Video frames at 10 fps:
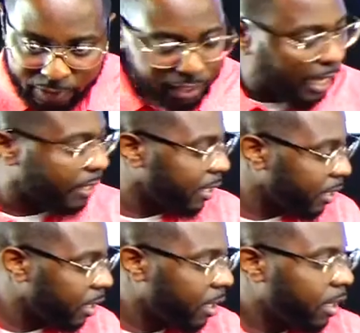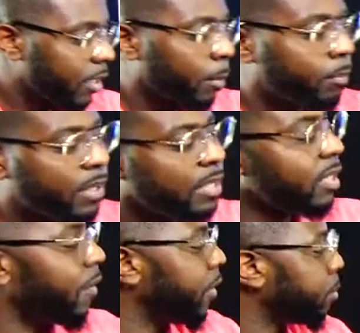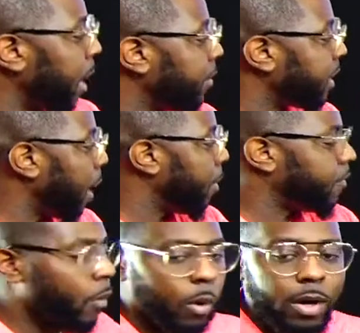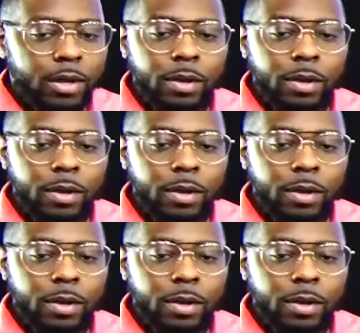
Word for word: He's like, listen, the, this stuff is prophesied before.